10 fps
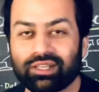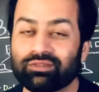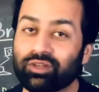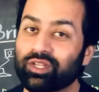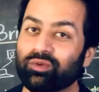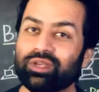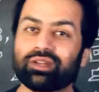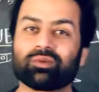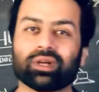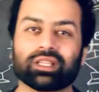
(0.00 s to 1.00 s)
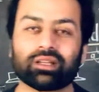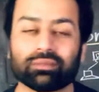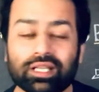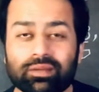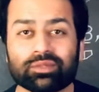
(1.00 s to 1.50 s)
If you're new here, welcome.
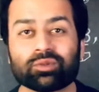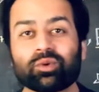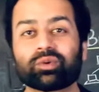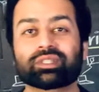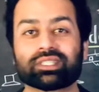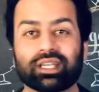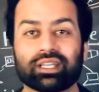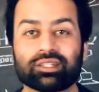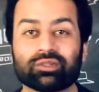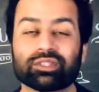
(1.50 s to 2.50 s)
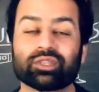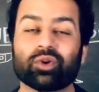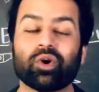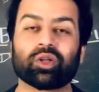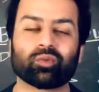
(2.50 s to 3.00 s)
And I'm so excited to see you
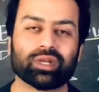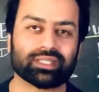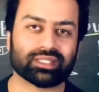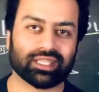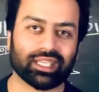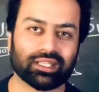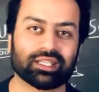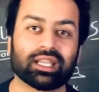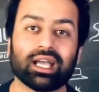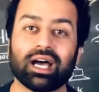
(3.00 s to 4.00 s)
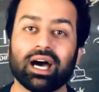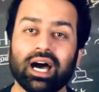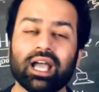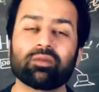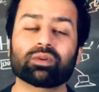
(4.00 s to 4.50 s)
all once again.
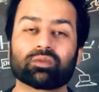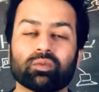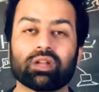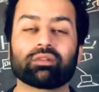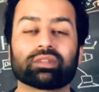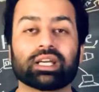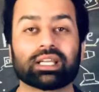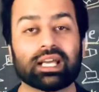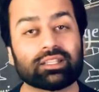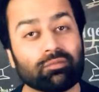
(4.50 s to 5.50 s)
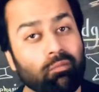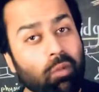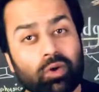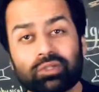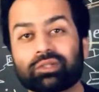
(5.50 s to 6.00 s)
I'm with one of the another
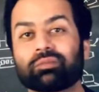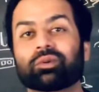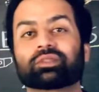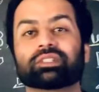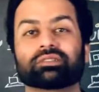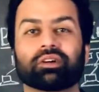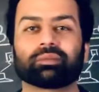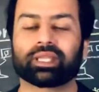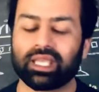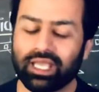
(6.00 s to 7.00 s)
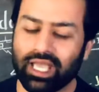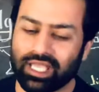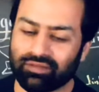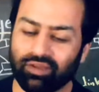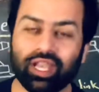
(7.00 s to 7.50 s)
most important topic.
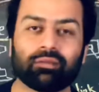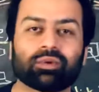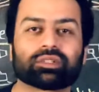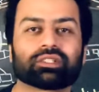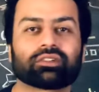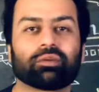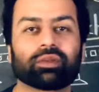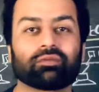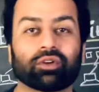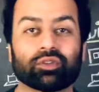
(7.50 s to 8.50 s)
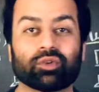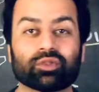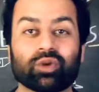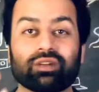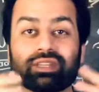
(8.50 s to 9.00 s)
It's a very important topic for those
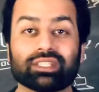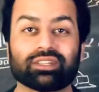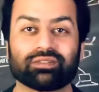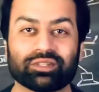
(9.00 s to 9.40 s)
who have interviewed.